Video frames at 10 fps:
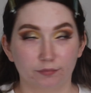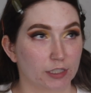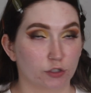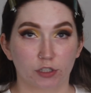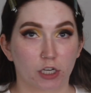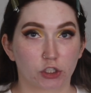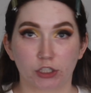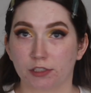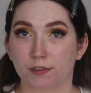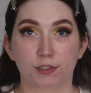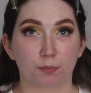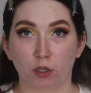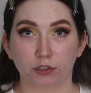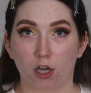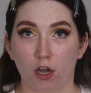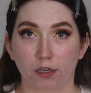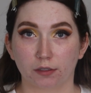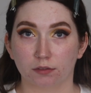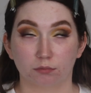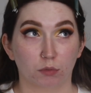Introduction, small talk,
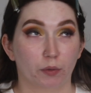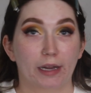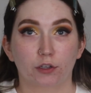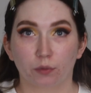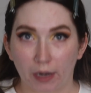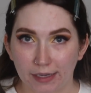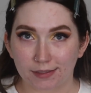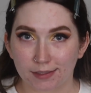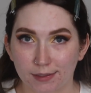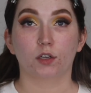Miranda rights.